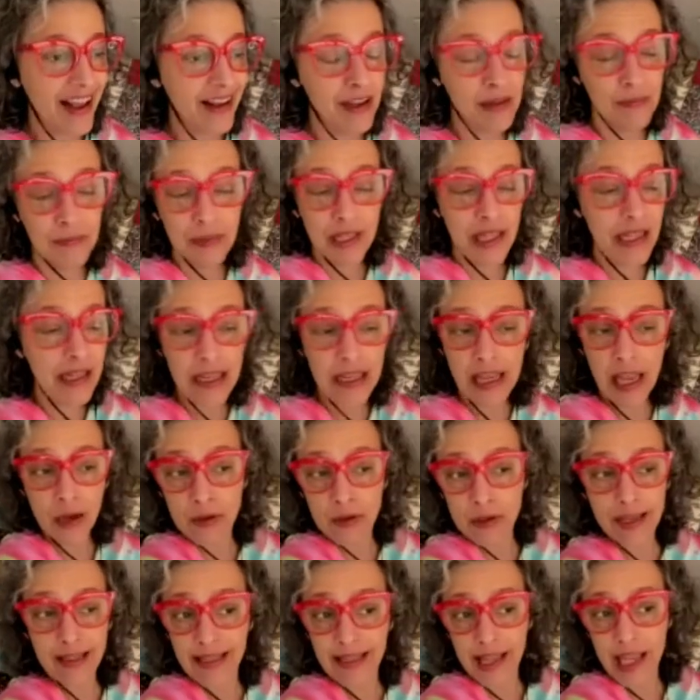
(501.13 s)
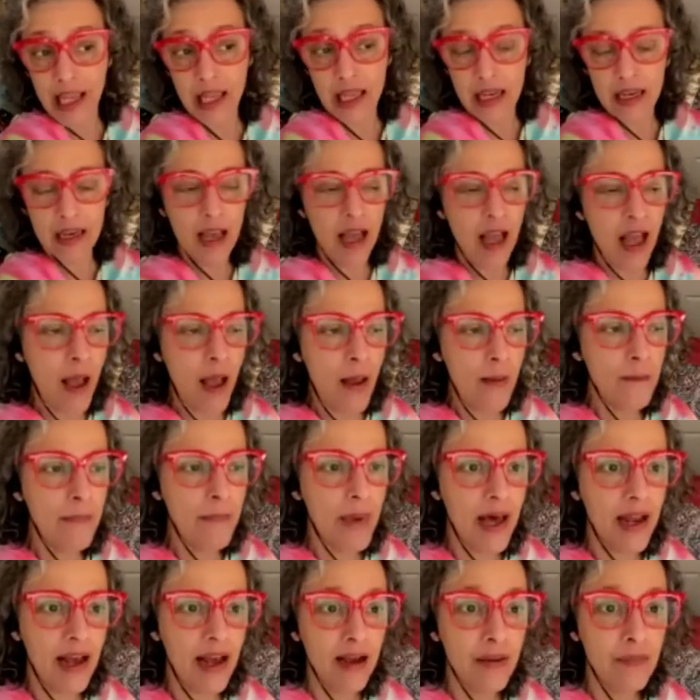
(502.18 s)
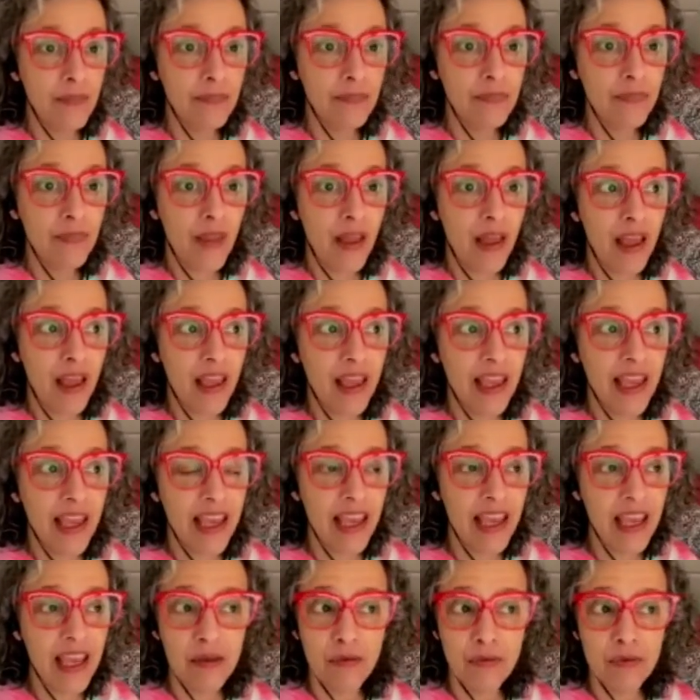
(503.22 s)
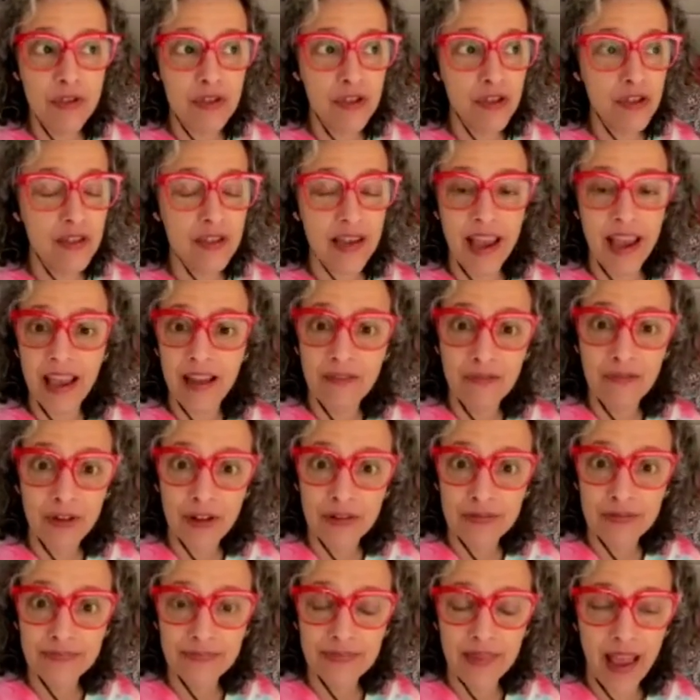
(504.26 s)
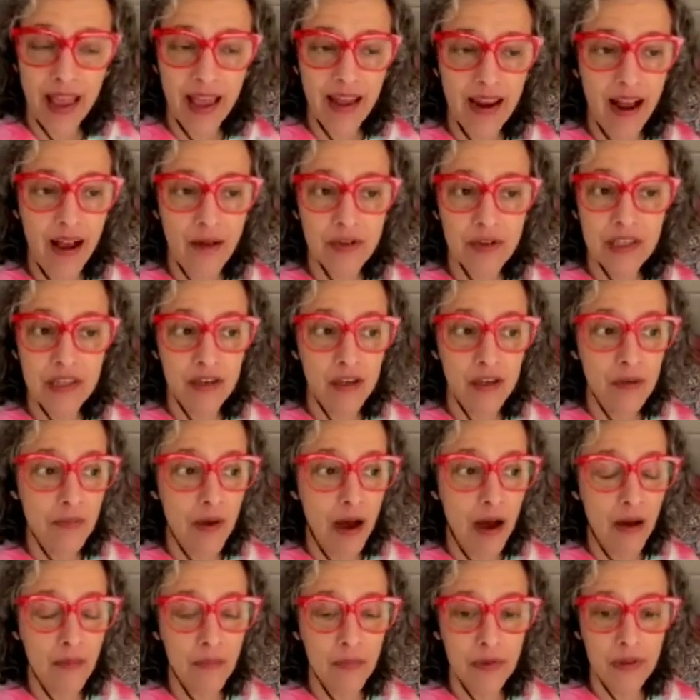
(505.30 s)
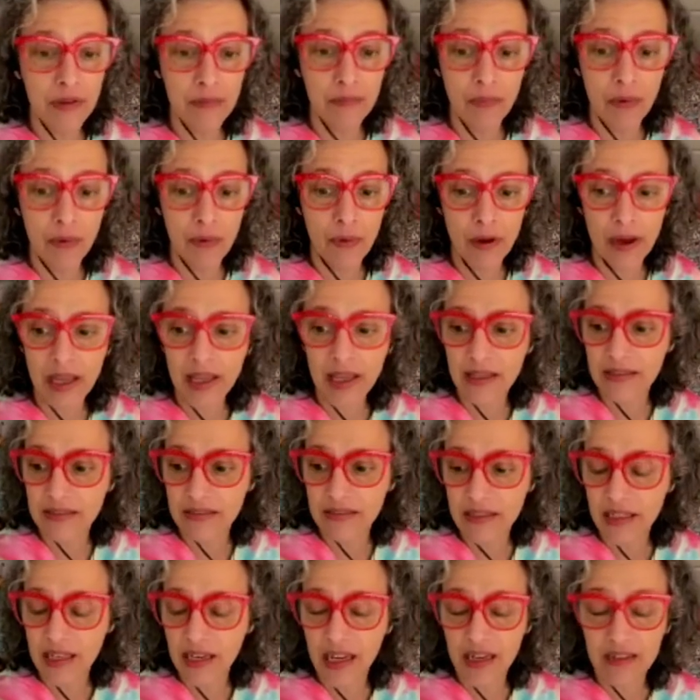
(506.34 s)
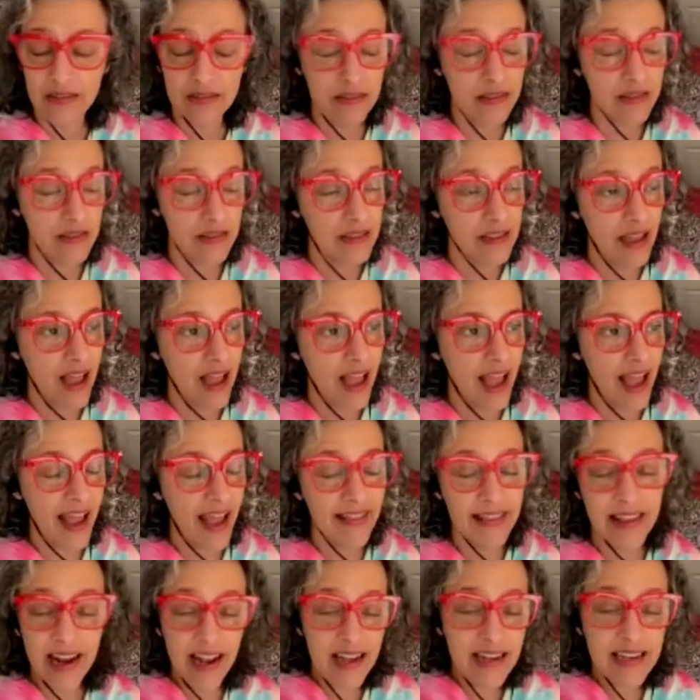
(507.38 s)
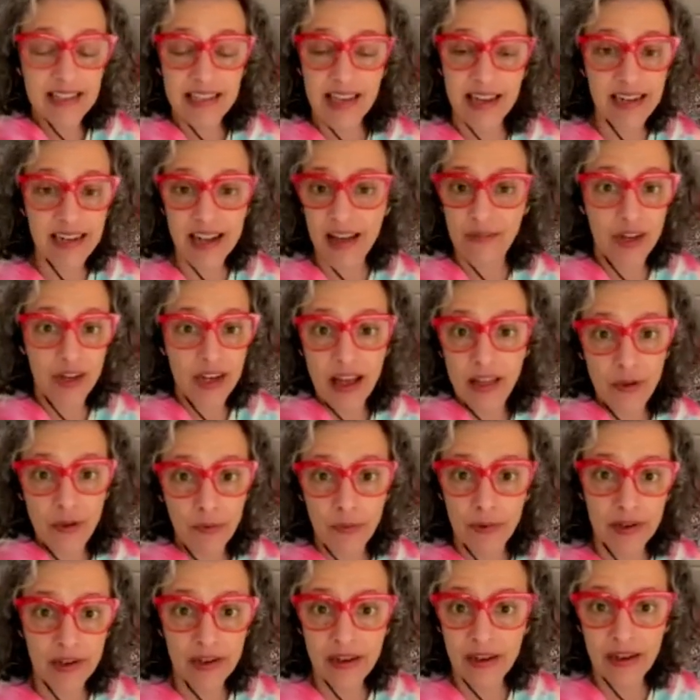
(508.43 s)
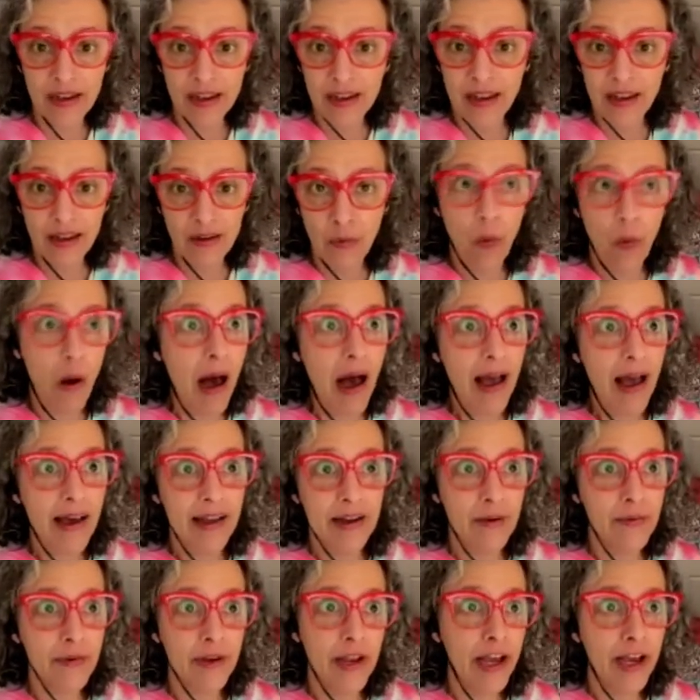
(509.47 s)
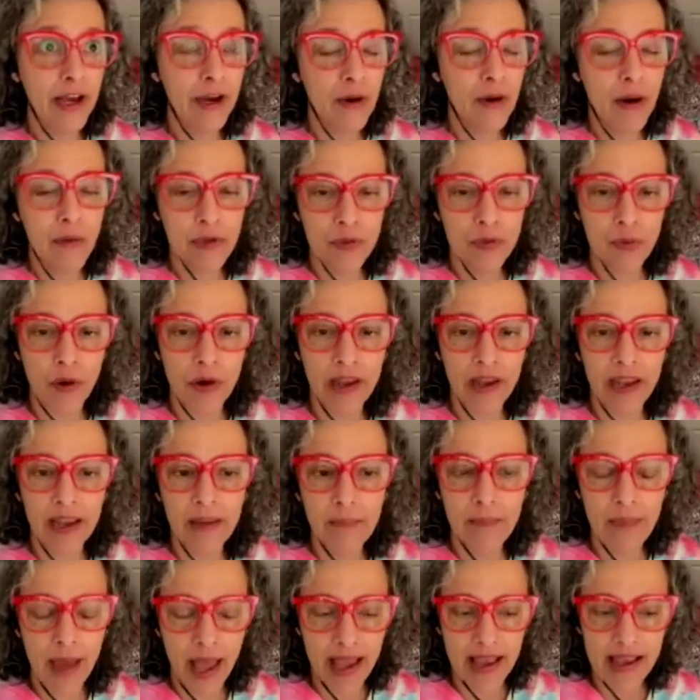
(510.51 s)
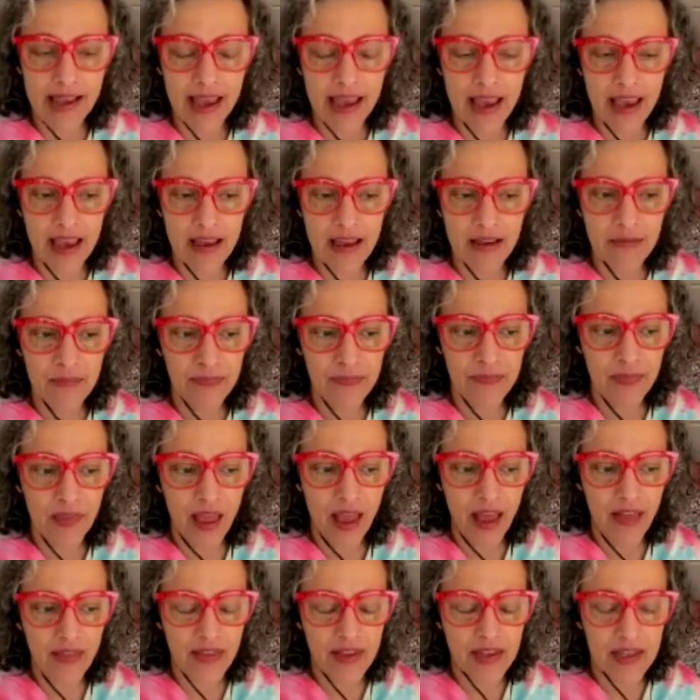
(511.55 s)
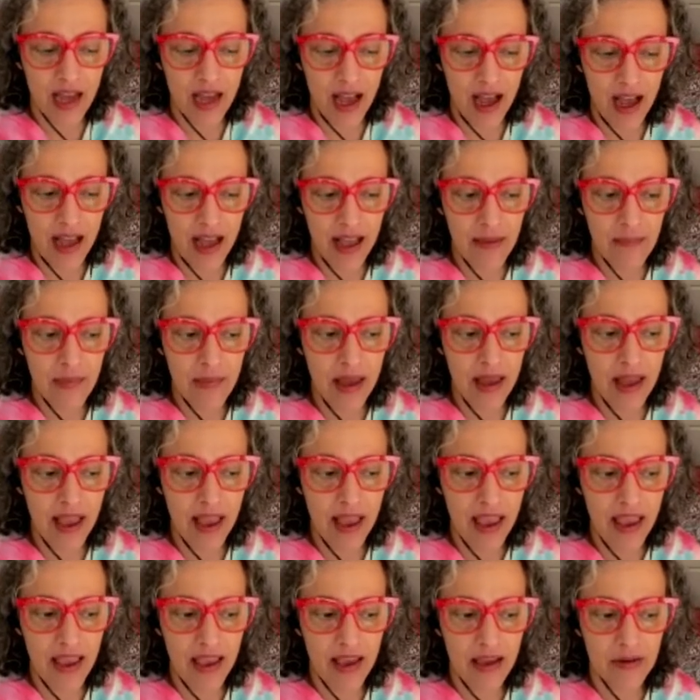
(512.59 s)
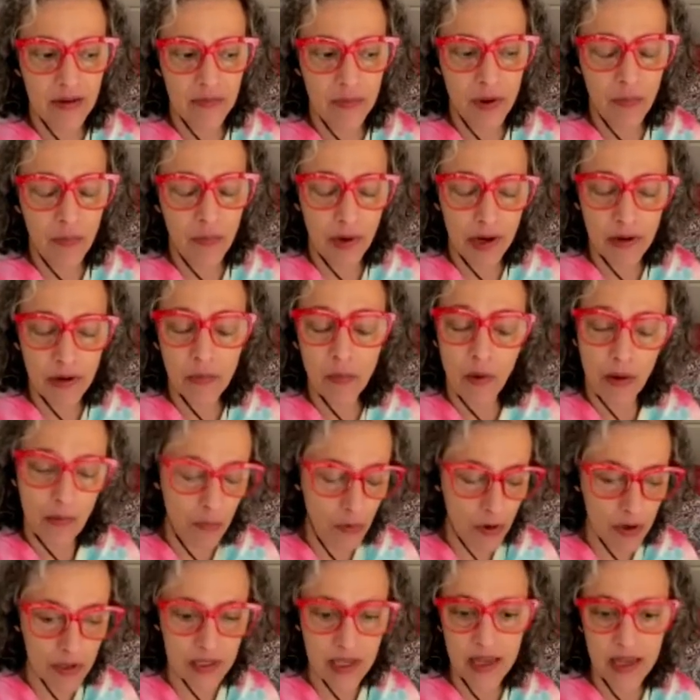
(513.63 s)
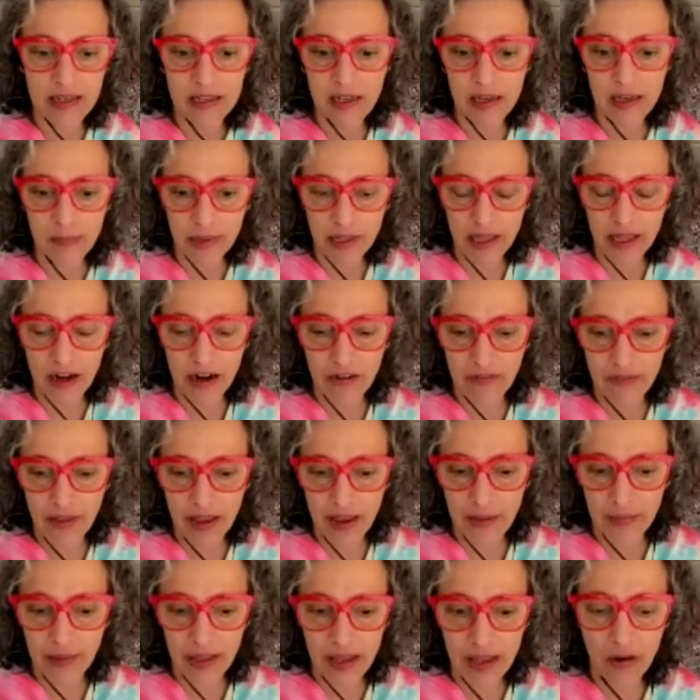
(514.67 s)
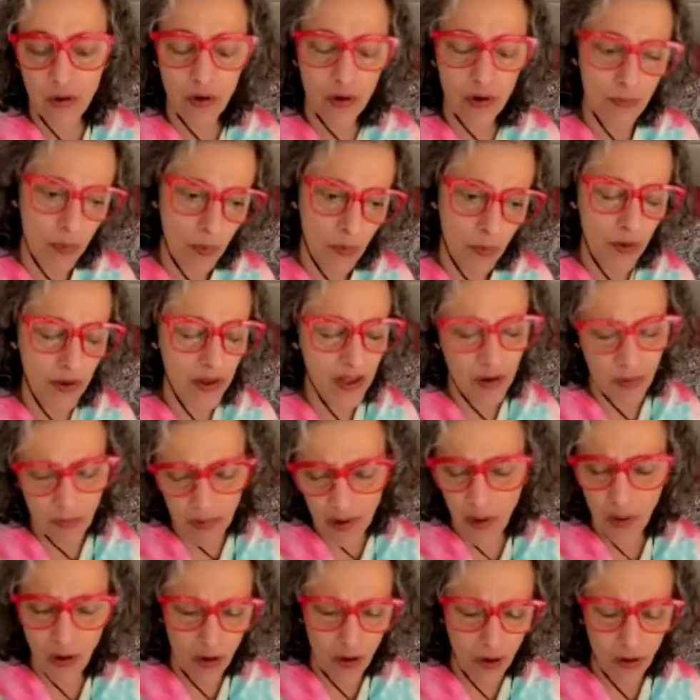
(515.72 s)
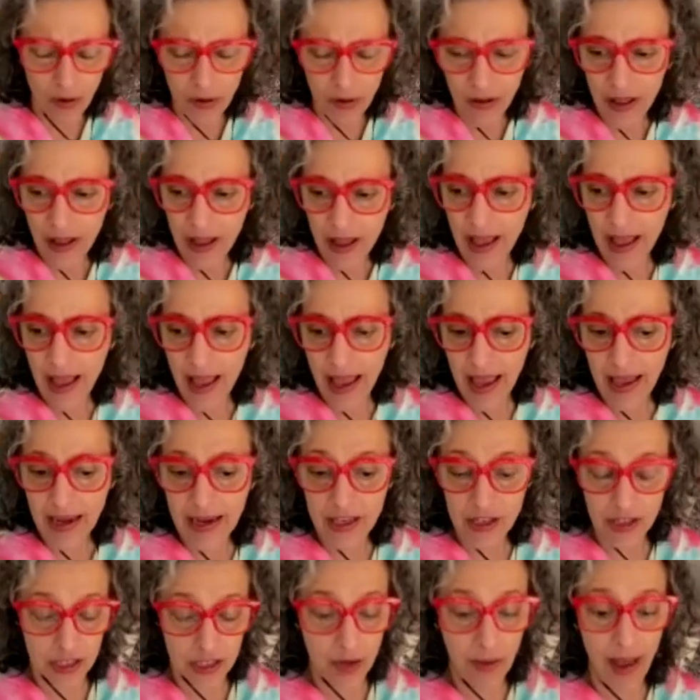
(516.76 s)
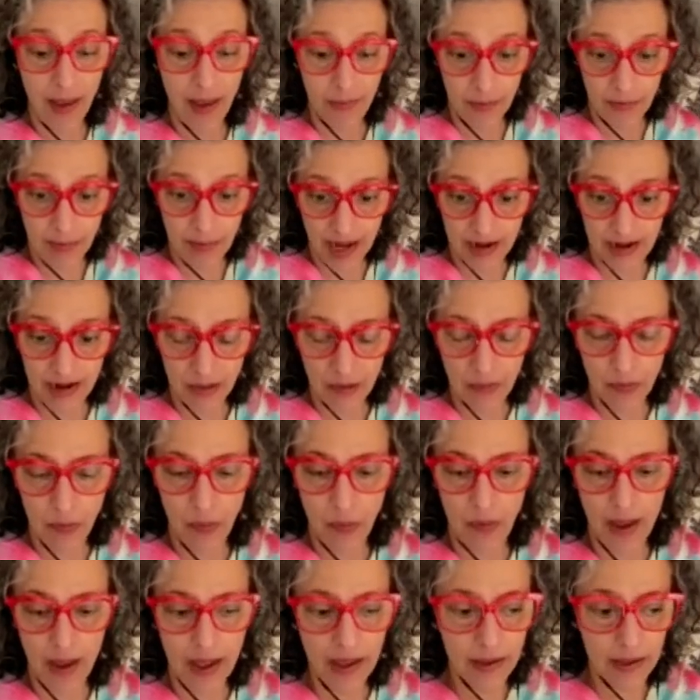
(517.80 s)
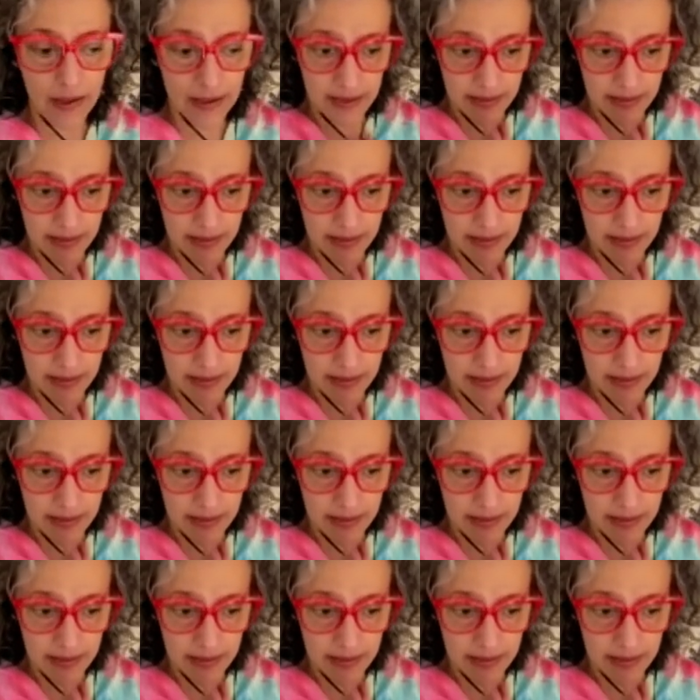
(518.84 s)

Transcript: and completely owned it then. But um, he was just a handful, and I was a new mom with a boy, and you know, huh. and then I decided to have another one. Why I don't know. I was working in banking at the time, and we wanted one more son to complete our family, or boy, or girl, and it just so happened we had another boy,